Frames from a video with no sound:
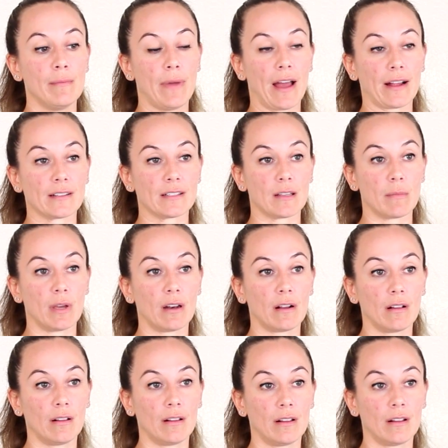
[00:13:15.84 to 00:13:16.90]
Back to the
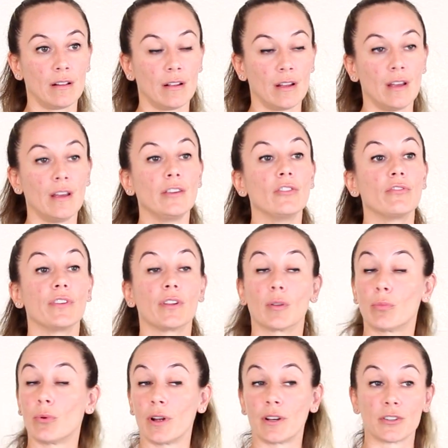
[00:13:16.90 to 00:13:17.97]
middle. You'll feel
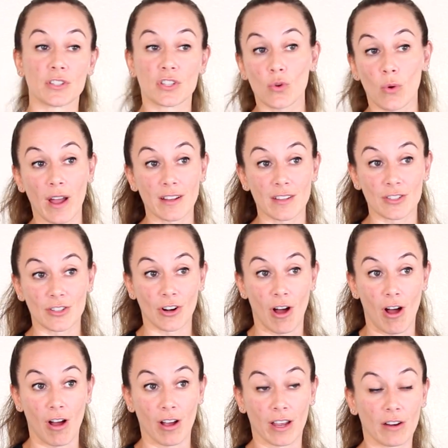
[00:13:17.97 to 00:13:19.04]
the pointer is quite
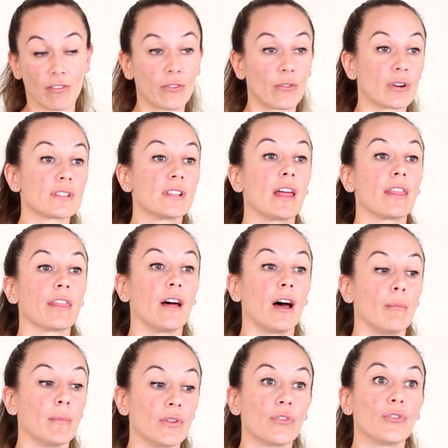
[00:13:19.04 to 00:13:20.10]
strong, and of course that
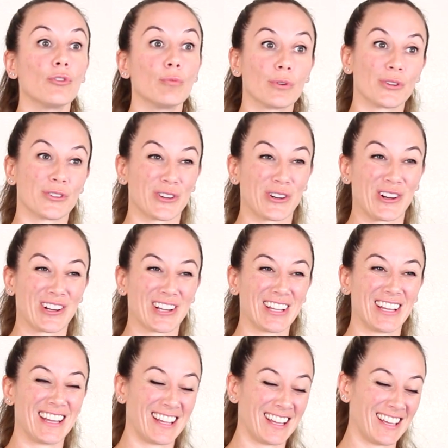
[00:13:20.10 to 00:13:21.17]
thumb is super strong.
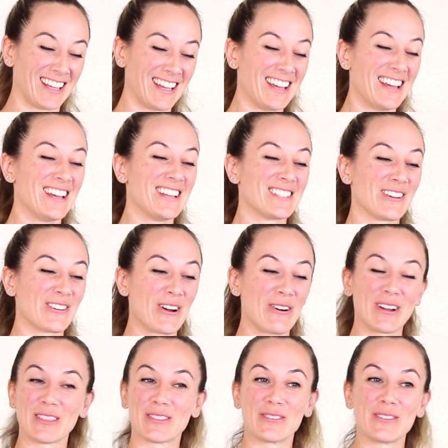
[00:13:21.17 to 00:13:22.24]
So
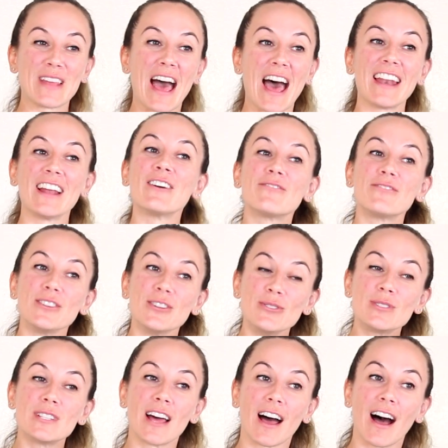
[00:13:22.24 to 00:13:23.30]
going through that a
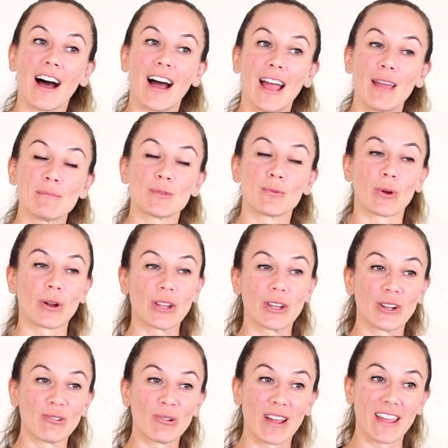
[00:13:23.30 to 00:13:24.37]
few times,
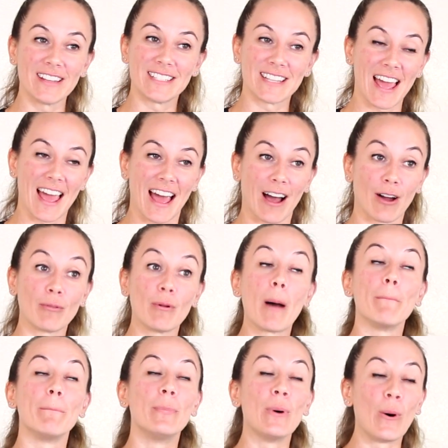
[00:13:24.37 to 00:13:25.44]
work your way down,
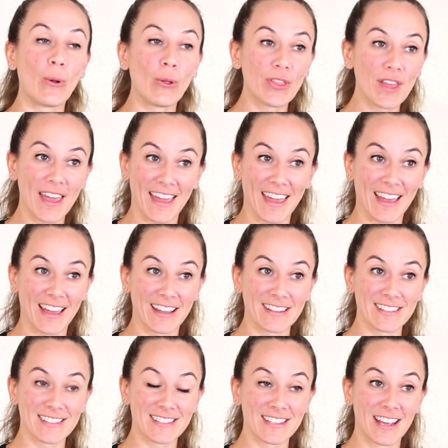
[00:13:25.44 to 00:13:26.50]
both
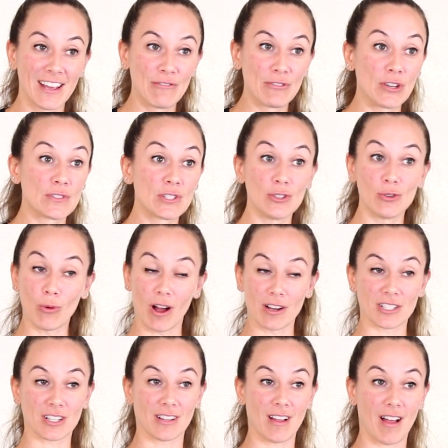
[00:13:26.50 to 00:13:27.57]
hands. If you have 2
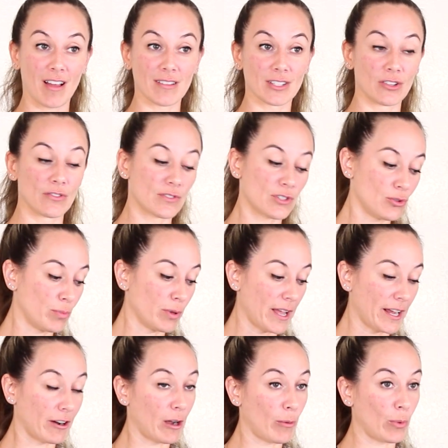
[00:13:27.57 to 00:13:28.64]
washcloths, you have 2
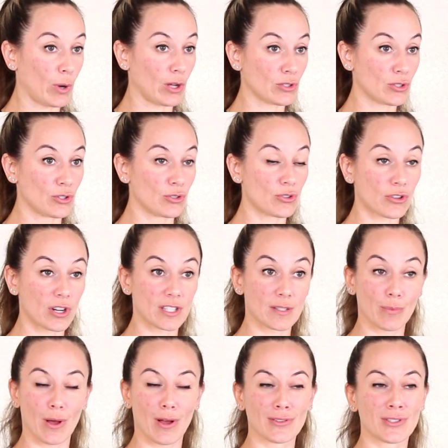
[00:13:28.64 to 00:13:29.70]
playground balls, 2
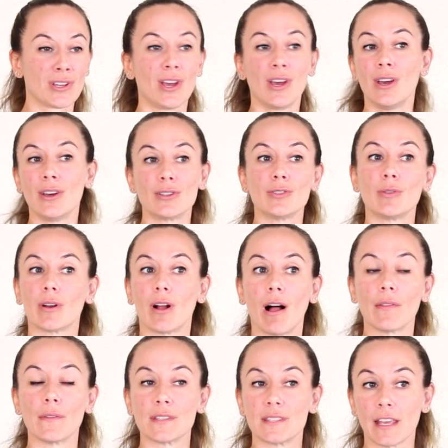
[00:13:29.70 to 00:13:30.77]
stress balls, do it
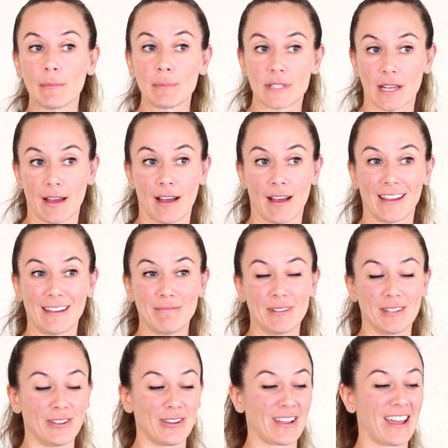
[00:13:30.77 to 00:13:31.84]
all at the same time.
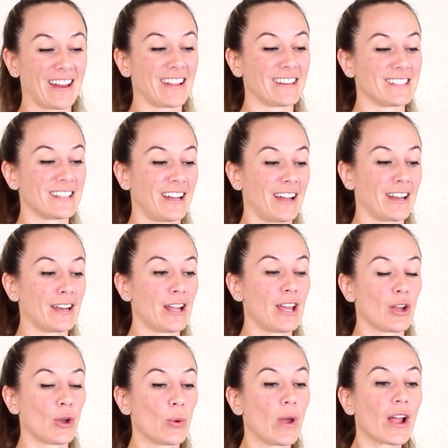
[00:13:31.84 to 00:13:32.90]
You'll get it done
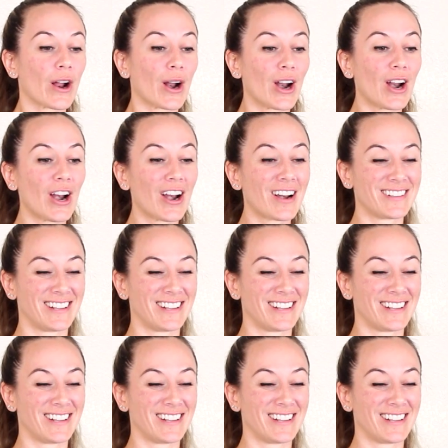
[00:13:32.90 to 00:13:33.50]
quicker.